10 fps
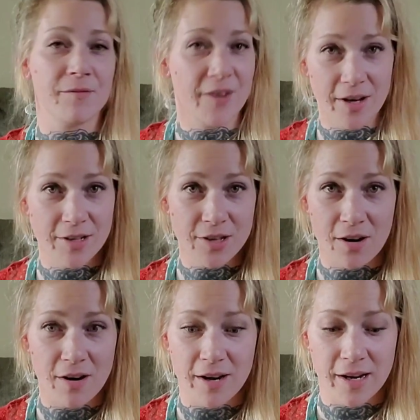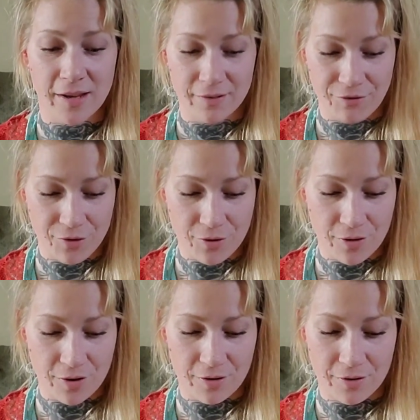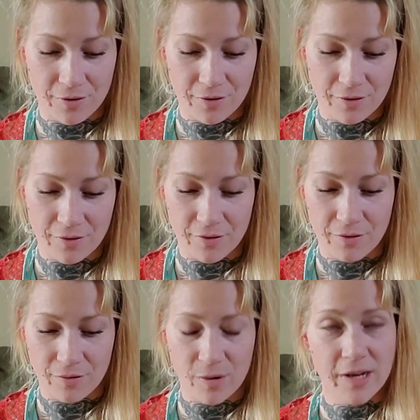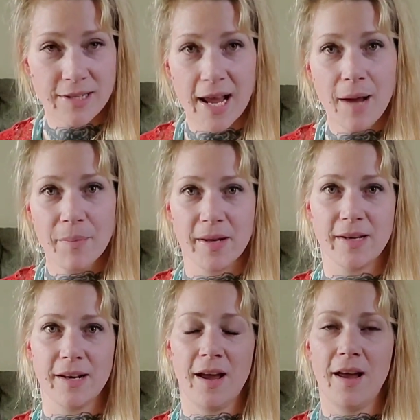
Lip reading: very sorry for what has happened.